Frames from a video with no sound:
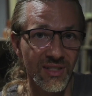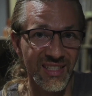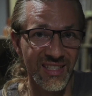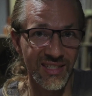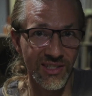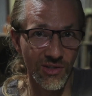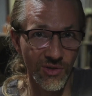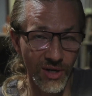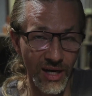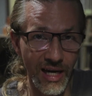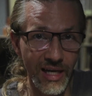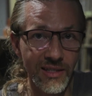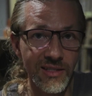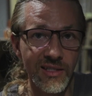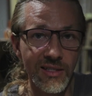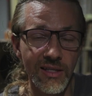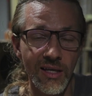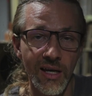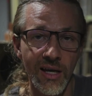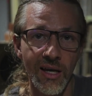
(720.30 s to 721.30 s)

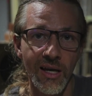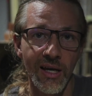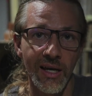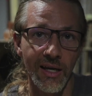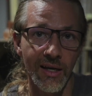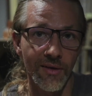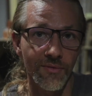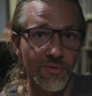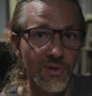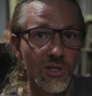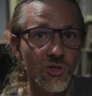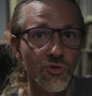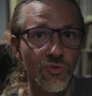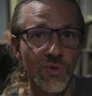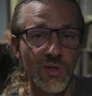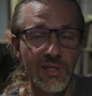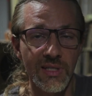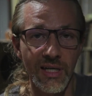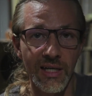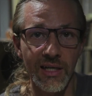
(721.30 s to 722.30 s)
stress, which
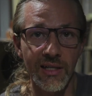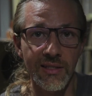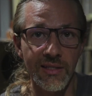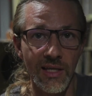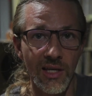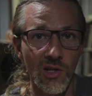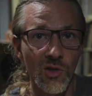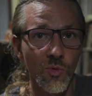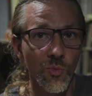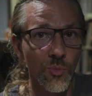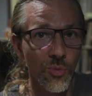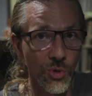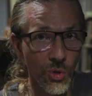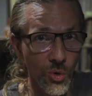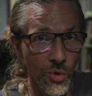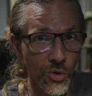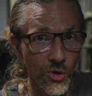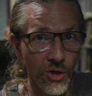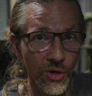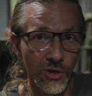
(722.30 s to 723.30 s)
results in
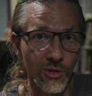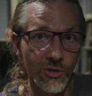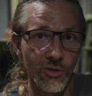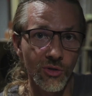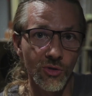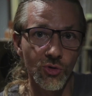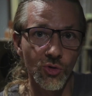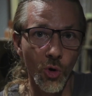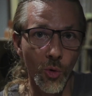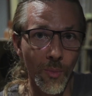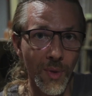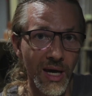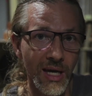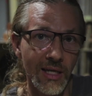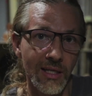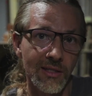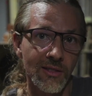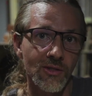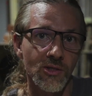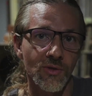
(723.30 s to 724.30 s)
broken
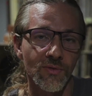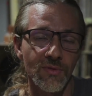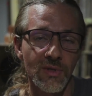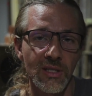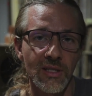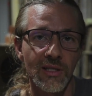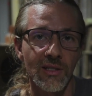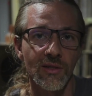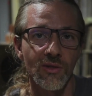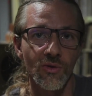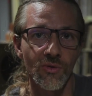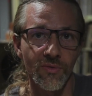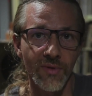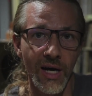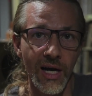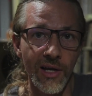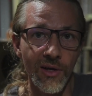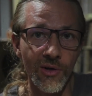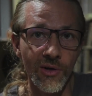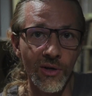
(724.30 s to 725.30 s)
domains within the
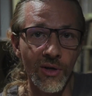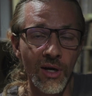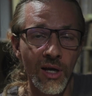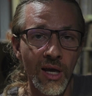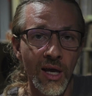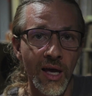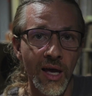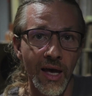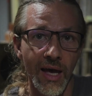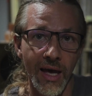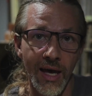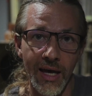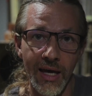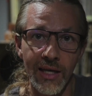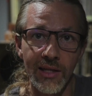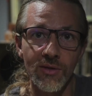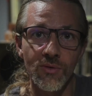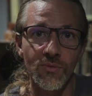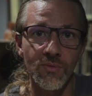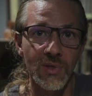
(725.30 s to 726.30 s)
wire.
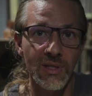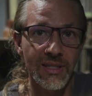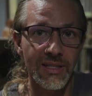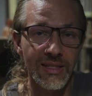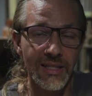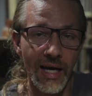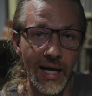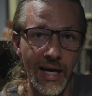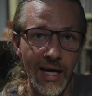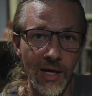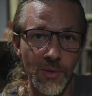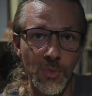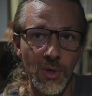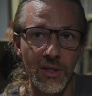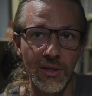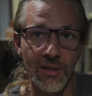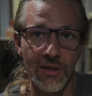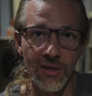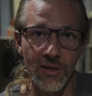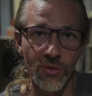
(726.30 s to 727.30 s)
And with time,
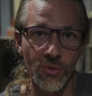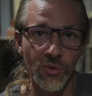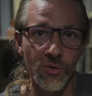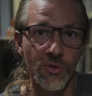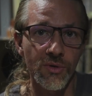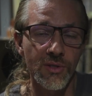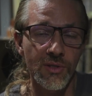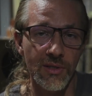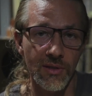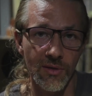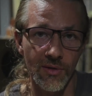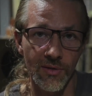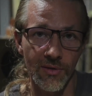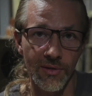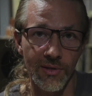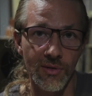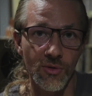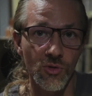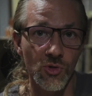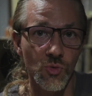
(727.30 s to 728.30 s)
those
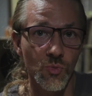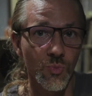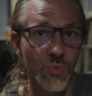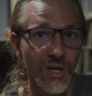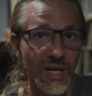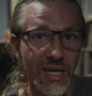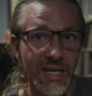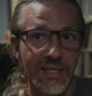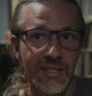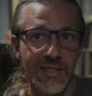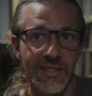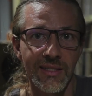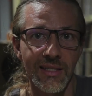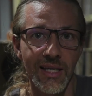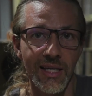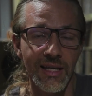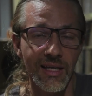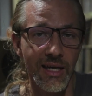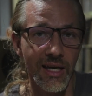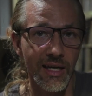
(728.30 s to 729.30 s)
those breaks,
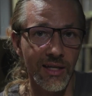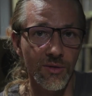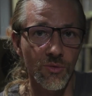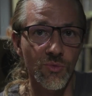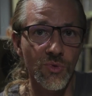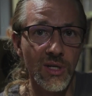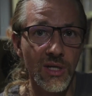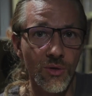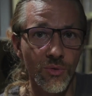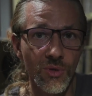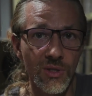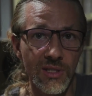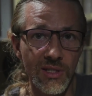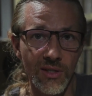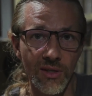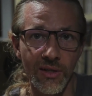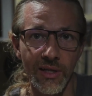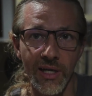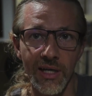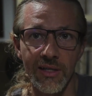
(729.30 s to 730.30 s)
they can
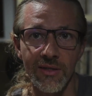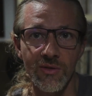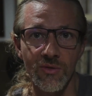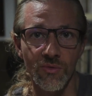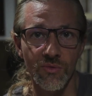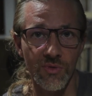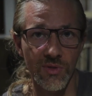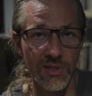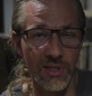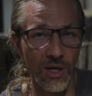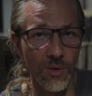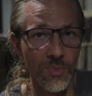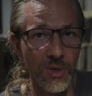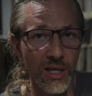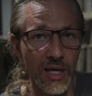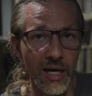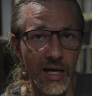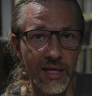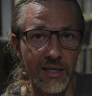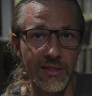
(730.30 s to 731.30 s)
recrystallize,
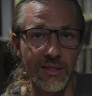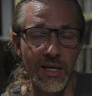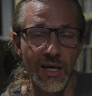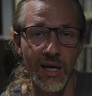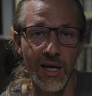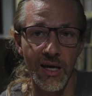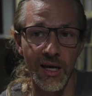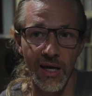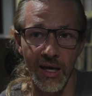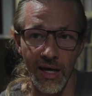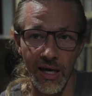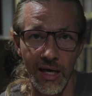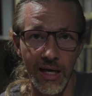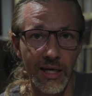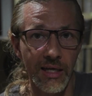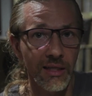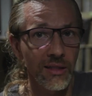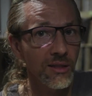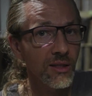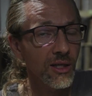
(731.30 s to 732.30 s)
stabilize,
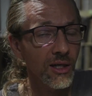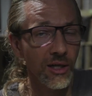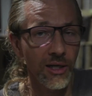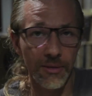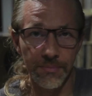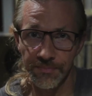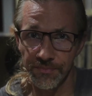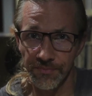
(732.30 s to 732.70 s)
and uh,